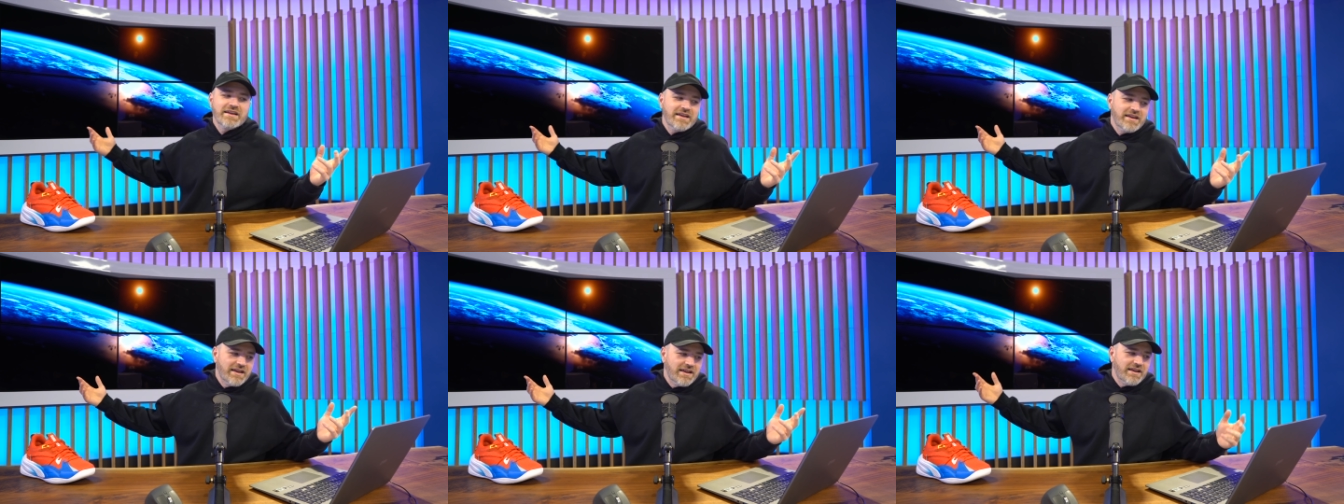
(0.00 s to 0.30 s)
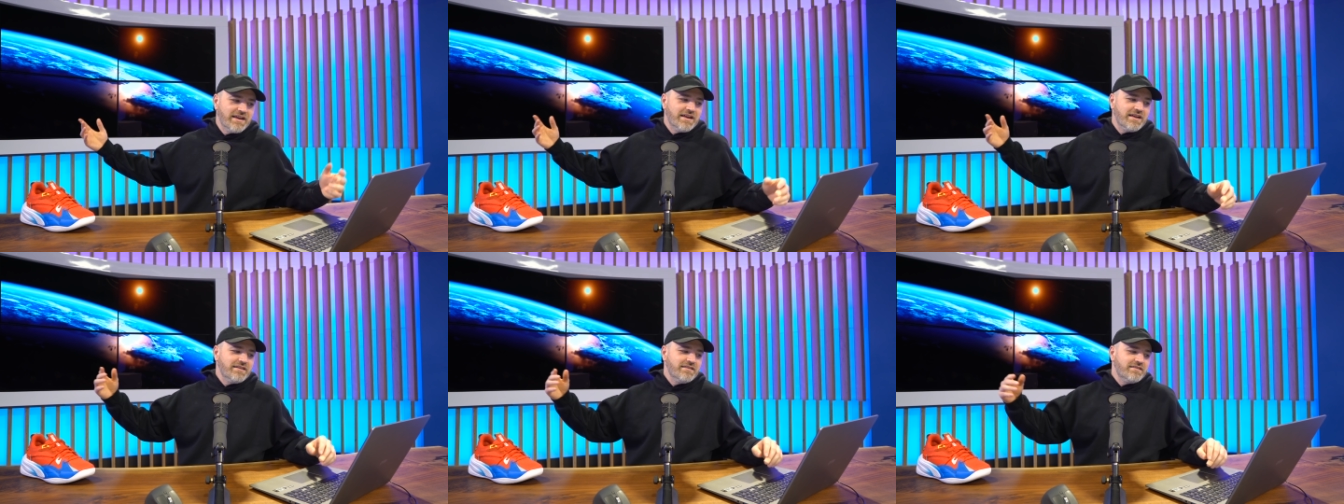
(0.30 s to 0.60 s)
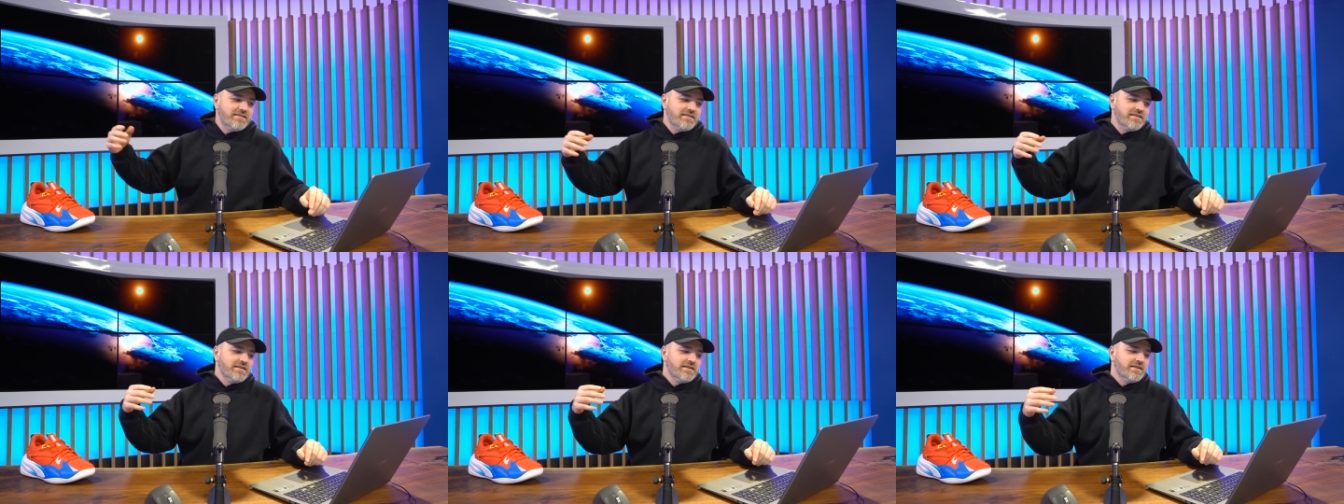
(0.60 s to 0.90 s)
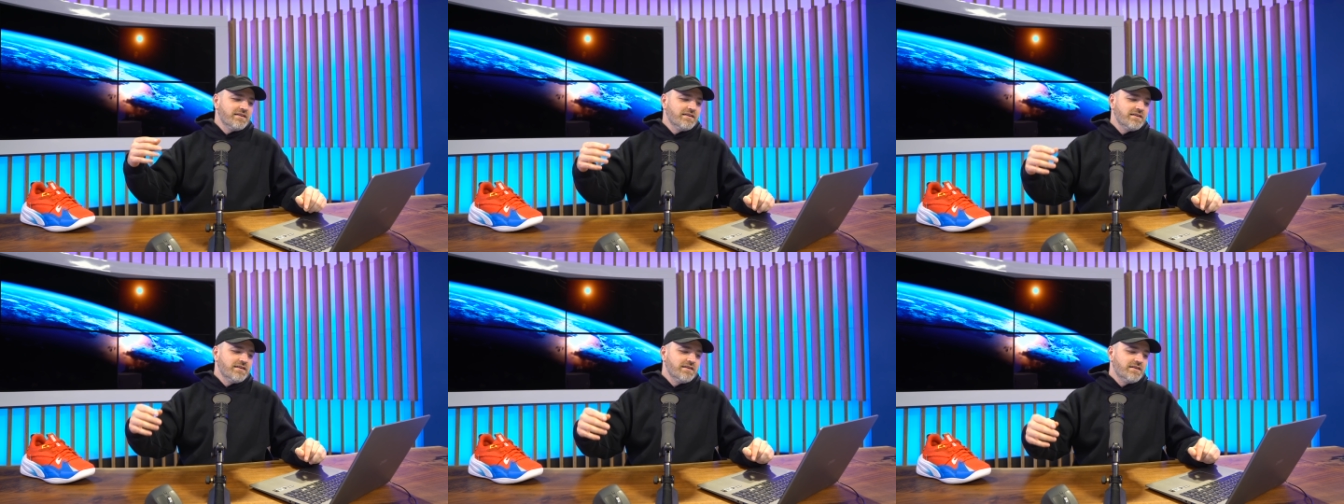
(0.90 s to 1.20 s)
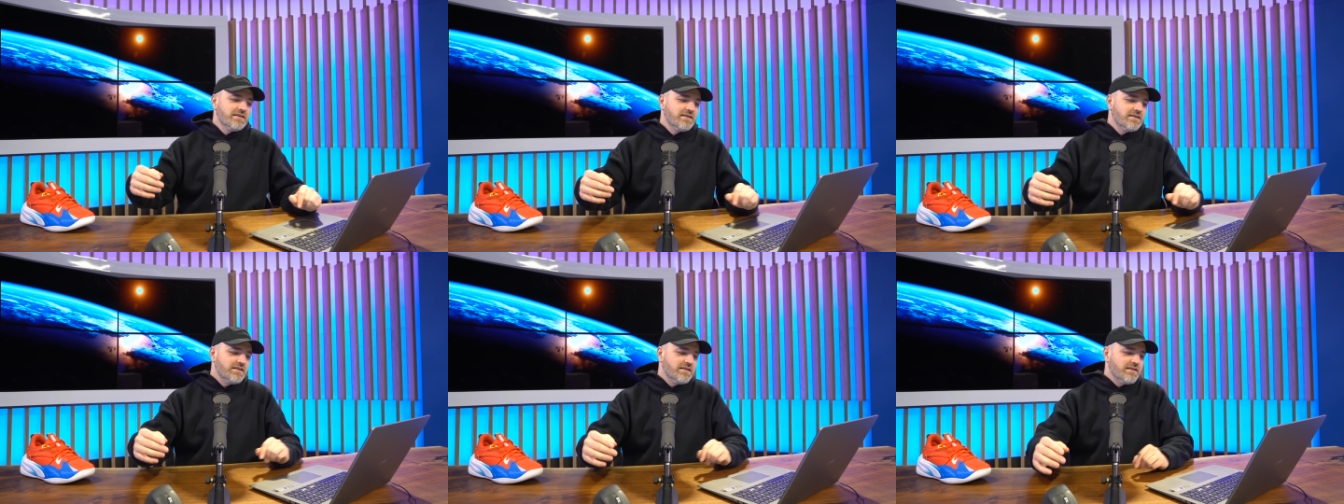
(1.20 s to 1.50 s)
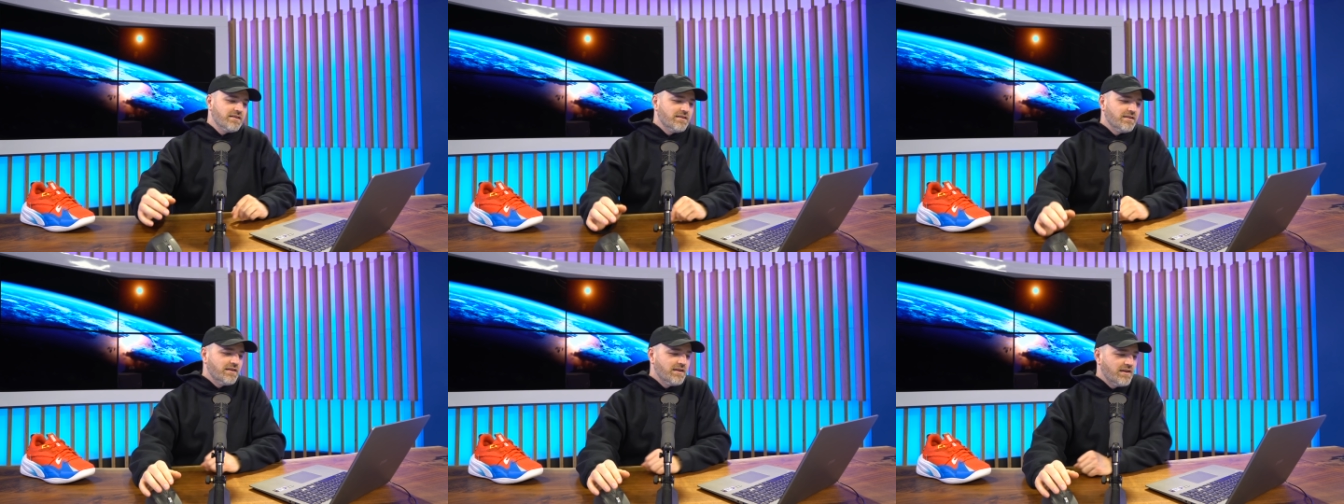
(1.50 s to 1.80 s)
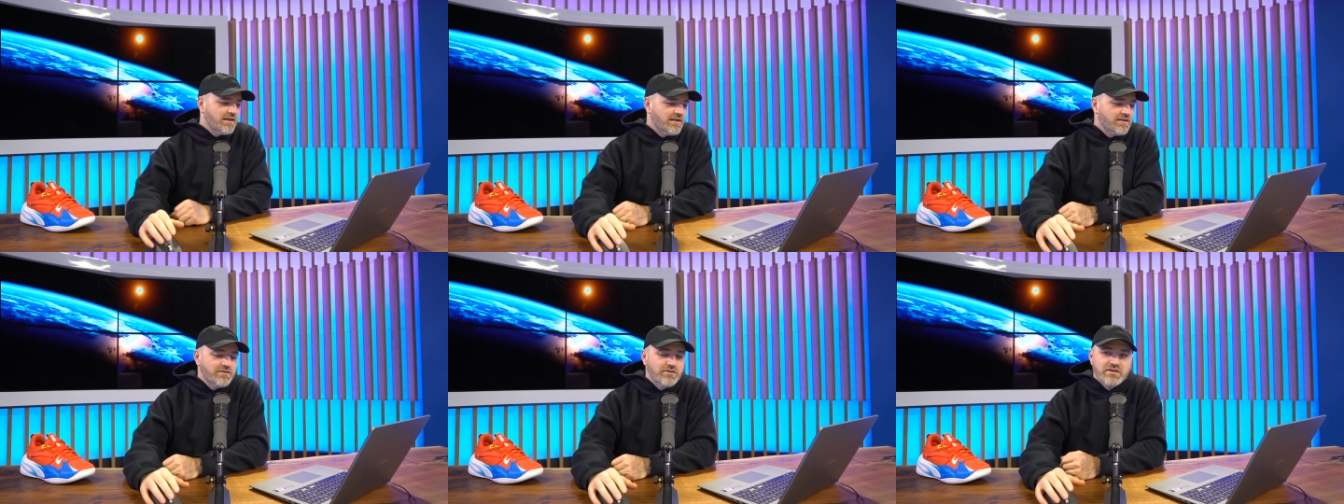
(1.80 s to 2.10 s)
and
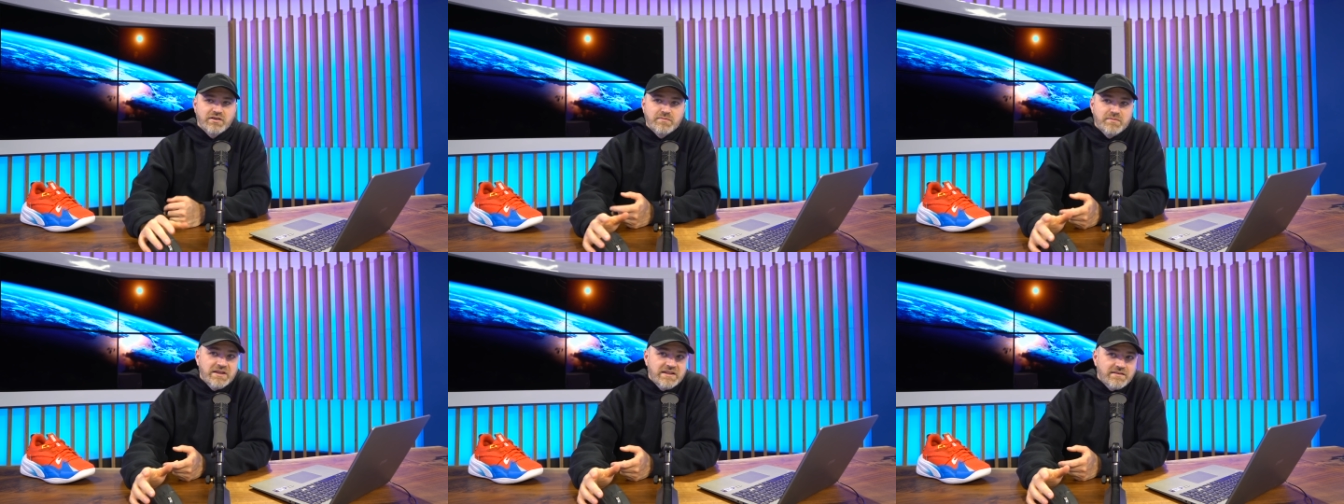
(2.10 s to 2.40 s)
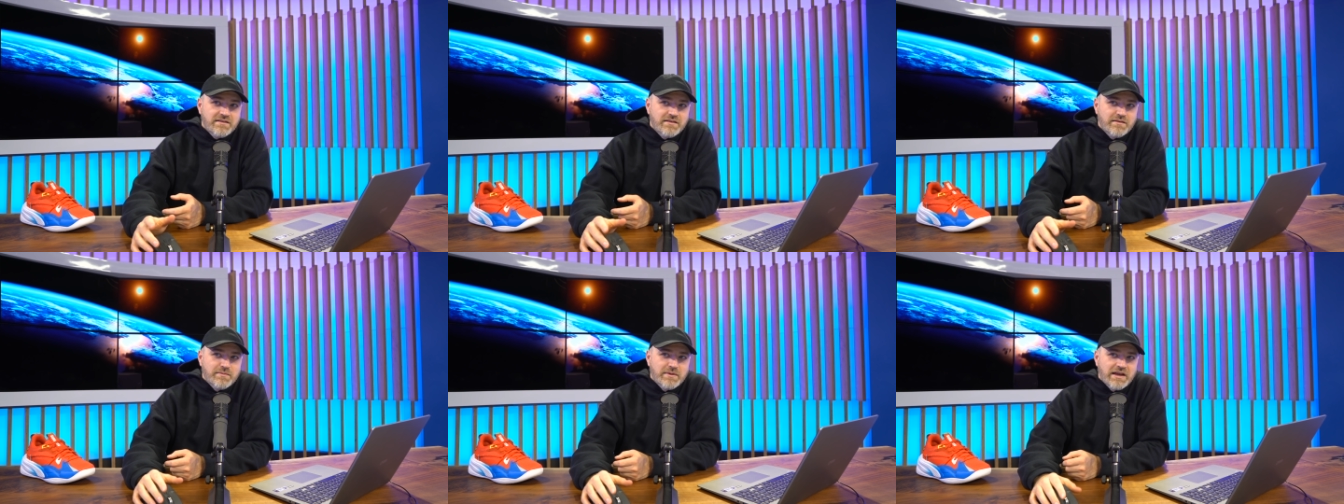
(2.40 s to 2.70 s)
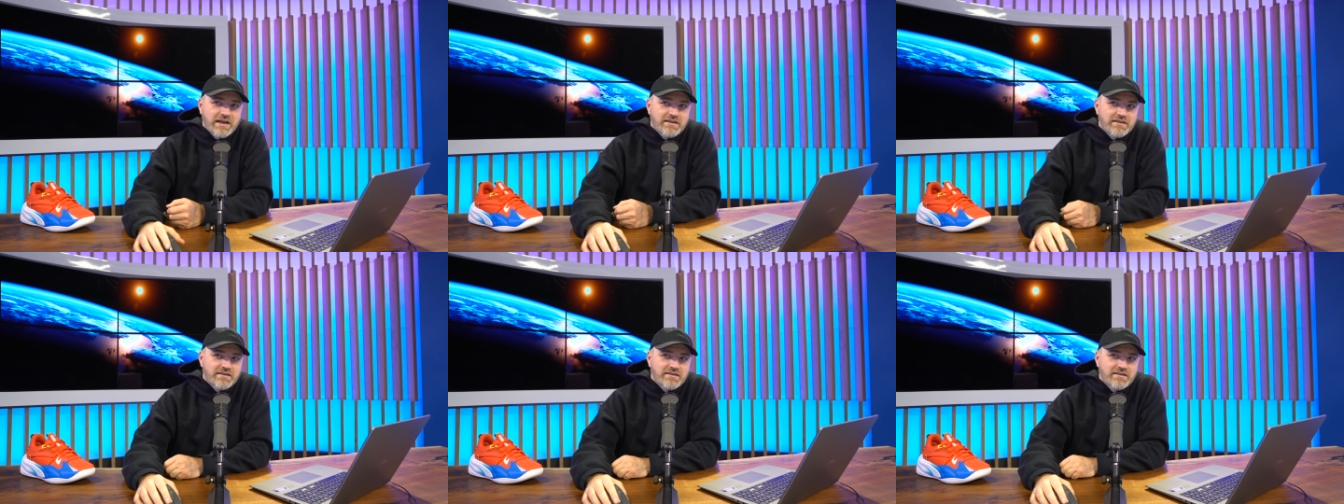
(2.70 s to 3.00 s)
you can meet the demand.